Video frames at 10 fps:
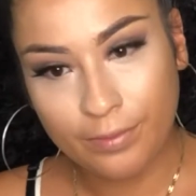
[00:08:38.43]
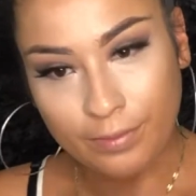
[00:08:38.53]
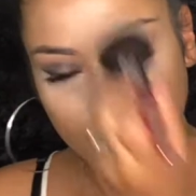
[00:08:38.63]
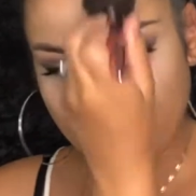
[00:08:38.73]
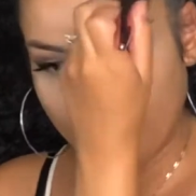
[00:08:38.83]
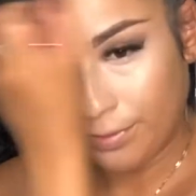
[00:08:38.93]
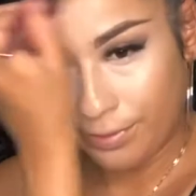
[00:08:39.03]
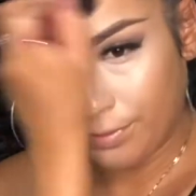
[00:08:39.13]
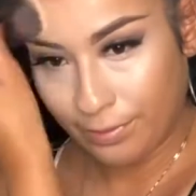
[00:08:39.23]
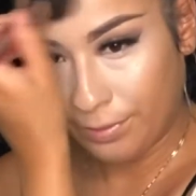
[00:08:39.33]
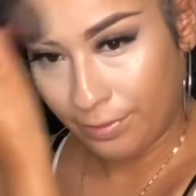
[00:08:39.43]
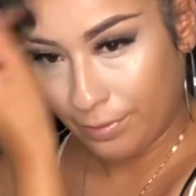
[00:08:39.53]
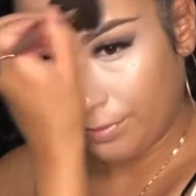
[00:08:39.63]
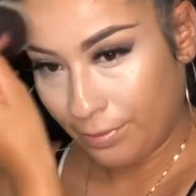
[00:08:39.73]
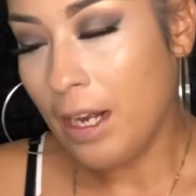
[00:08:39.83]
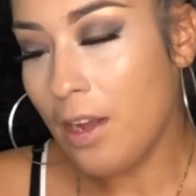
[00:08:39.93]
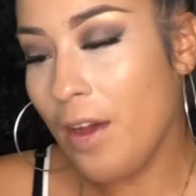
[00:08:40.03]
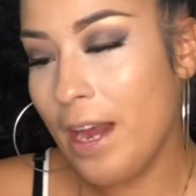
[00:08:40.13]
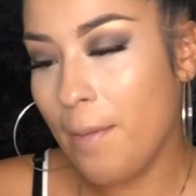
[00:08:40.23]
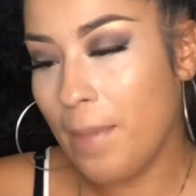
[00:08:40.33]
I'm gonna go
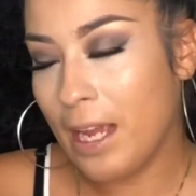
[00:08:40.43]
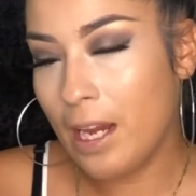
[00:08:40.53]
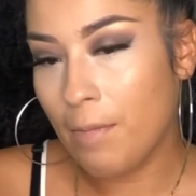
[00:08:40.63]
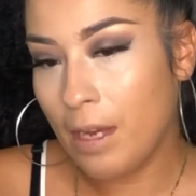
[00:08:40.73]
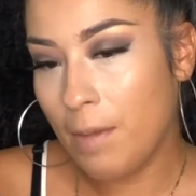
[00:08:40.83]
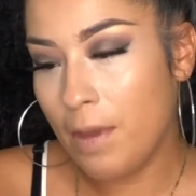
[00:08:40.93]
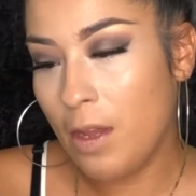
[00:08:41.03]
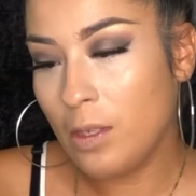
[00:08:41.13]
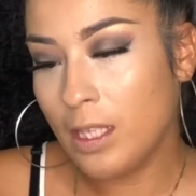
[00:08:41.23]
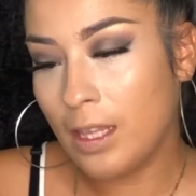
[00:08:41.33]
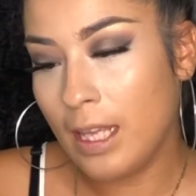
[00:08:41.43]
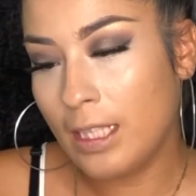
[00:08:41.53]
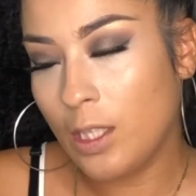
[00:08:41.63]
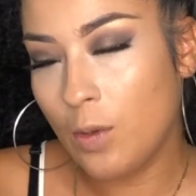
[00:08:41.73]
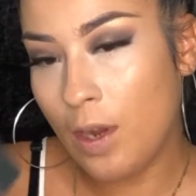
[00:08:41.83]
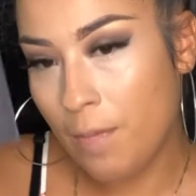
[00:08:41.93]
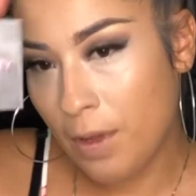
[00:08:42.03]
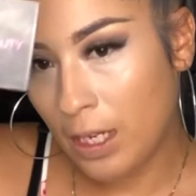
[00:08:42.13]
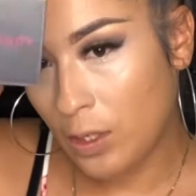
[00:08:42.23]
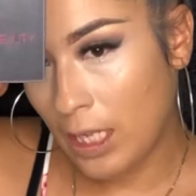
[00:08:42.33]
ahead and bake it. I'm gonna be using this Huda
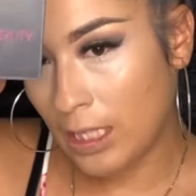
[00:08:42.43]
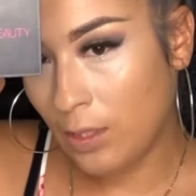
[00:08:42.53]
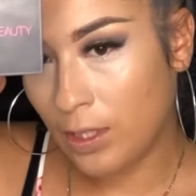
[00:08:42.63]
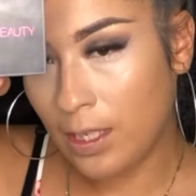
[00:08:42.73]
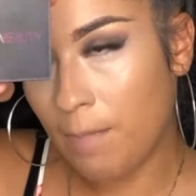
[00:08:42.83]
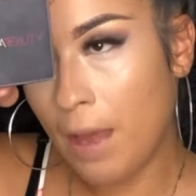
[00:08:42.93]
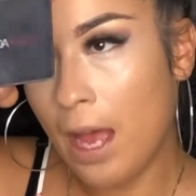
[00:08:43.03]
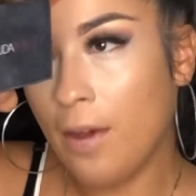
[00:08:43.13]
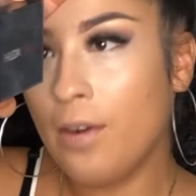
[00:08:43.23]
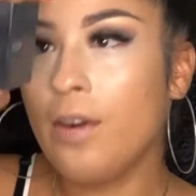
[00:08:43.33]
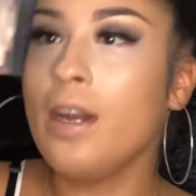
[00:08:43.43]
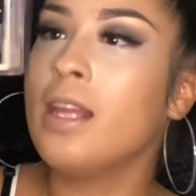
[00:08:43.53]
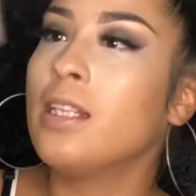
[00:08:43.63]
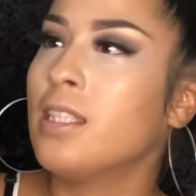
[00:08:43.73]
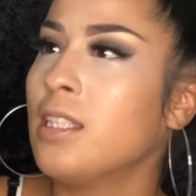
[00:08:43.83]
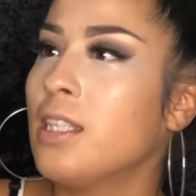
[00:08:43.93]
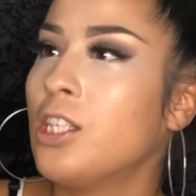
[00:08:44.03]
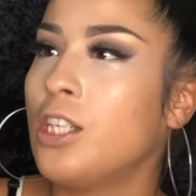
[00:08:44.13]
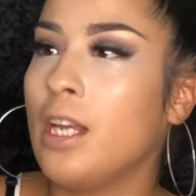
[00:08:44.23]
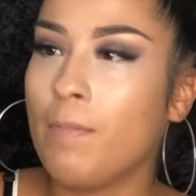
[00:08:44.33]
Beauty translucent powder, and this is in the
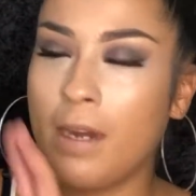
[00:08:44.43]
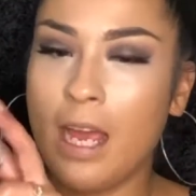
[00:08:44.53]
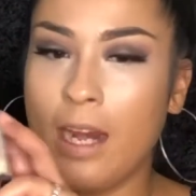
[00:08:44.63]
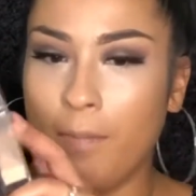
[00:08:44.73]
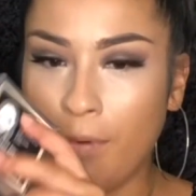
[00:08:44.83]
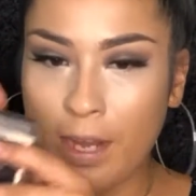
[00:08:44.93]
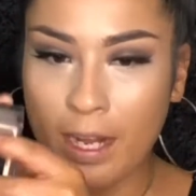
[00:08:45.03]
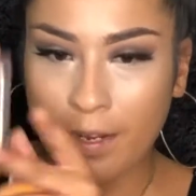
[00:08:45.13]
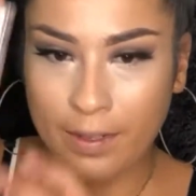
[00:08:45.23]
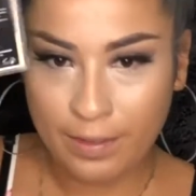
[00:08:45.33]
shade Banana Bread,